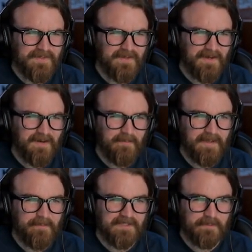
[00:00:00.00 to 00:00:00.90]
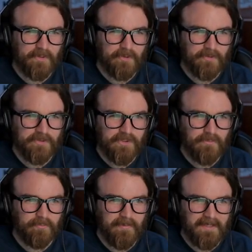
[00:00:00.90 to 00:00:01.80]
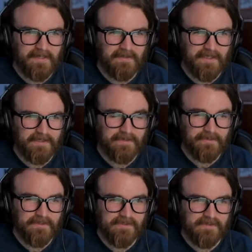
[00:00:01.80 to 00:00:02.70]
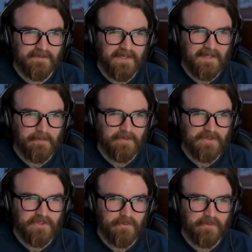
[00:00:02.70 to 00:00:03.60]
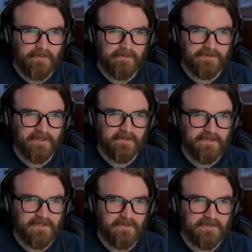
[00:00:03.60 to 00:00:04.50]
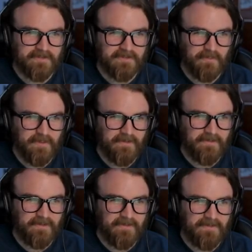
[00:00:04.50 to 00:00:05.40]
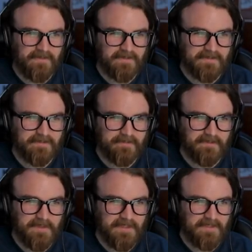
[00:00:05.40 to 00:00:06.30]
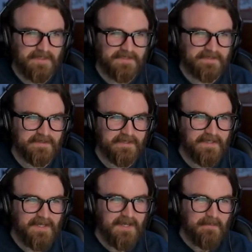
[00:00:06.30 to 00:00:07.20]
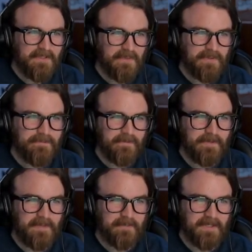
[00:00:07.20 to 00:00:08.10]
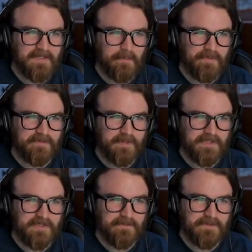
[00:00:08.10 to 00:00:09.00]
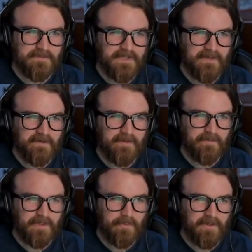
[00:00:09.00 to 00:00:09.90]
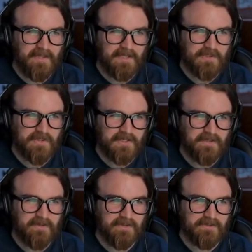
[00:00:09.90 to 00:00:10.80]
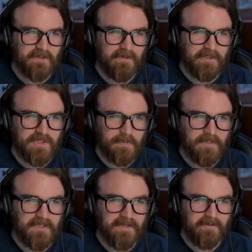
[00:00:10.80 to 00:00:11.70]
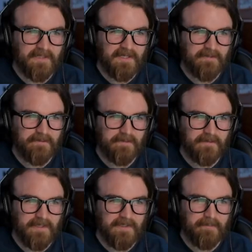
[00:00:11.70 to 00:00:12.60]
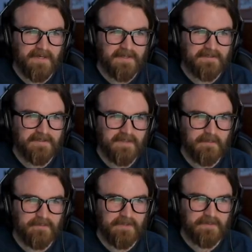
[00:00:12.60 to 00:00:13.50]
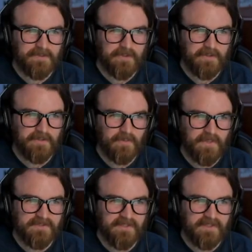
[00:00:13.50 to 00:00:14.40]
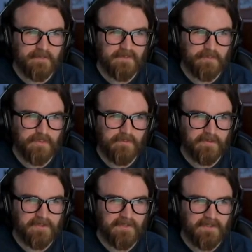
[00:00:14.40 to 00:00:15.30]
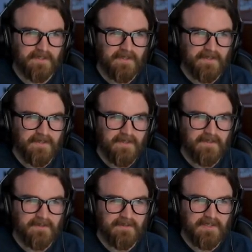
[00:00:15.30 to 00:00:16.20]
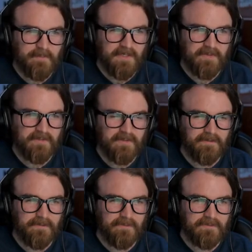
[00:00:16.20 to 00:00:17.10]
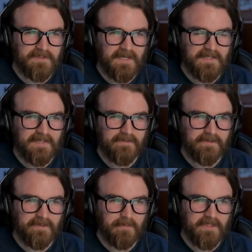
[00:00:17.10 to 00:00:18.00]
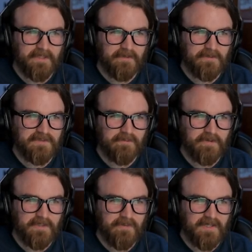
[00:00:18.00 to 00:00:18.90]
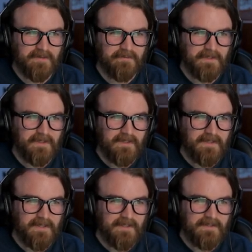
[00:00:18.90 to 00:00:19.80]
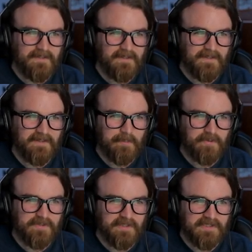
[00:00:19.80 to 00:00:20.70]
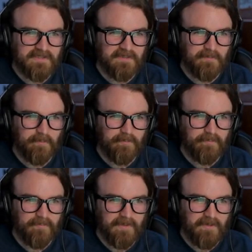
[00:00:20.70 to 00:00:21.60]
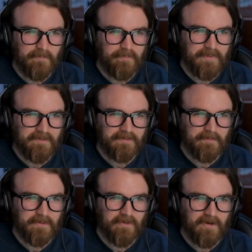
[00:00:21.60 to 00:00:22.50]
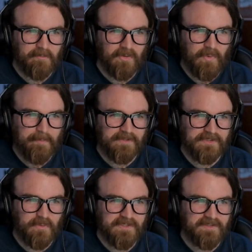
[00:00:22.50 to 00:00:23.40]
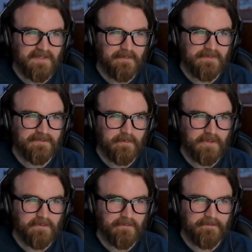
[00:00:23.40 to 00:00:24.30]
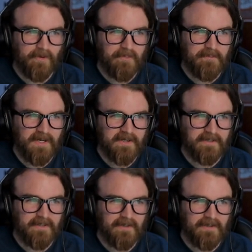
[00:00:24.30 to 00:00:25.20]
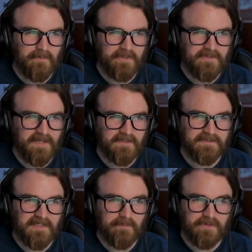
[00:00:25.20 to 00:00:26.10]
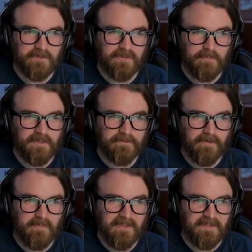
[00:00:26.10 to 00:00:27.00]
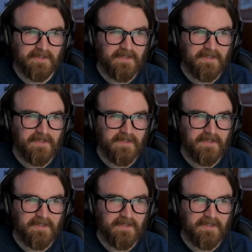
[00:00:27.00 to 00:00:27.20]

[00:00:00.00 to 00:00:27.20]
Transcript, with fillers: Um, maybe someone heard you making a lot of noise, so they ambush you and it'll scare you shitless, because it will. It, it, does, to me, constantly. But you want to fill your backpack up with as much stuff as you dare and then run to one of the extract areas, call in a ship, and get out alive. You'll end up back at the hub, you know, turn in quest items, improve your kit, and then keep going. And if you die down there on the planet, you lose everything you have, and uh, that person gets to, you know, pick from your armor, weapons, quest items from your foamy body. Uh, when you die in this game, you turn into a big foamy thing